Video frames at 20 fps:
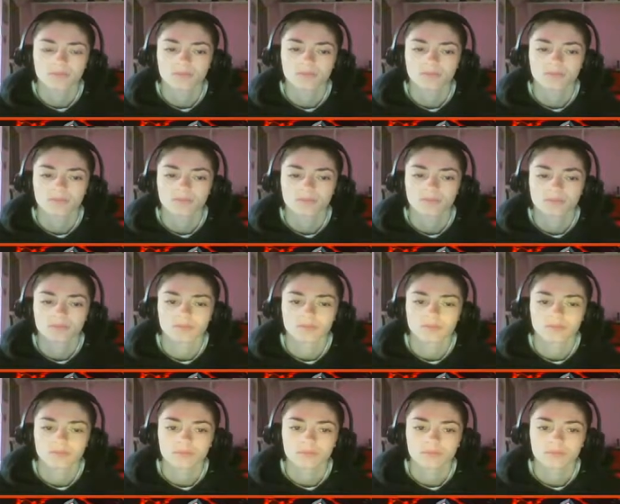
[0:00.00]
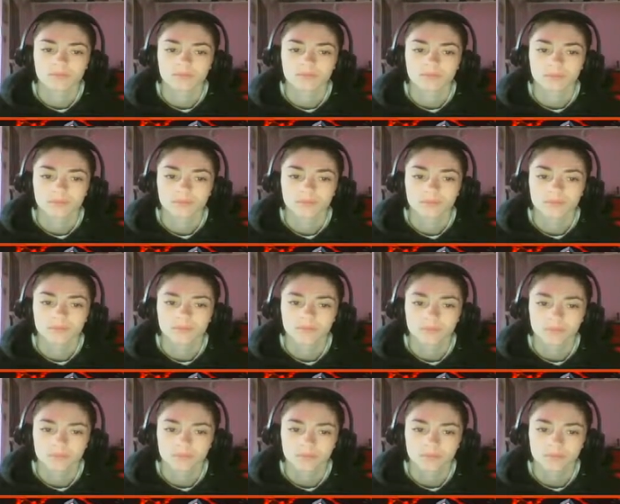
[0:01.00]

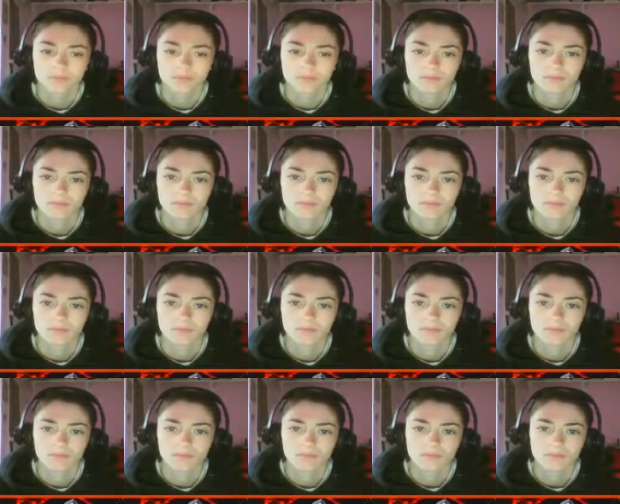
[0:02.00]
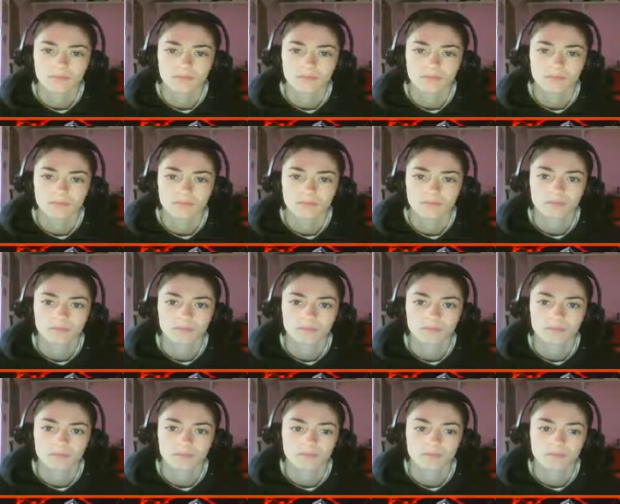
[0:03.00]

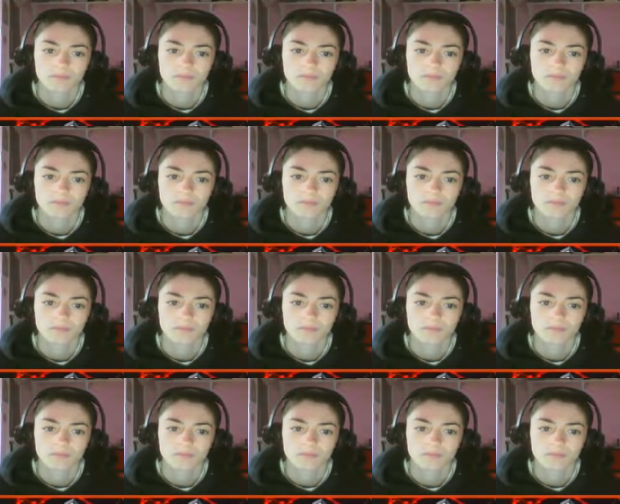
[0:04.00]
Nothing is said.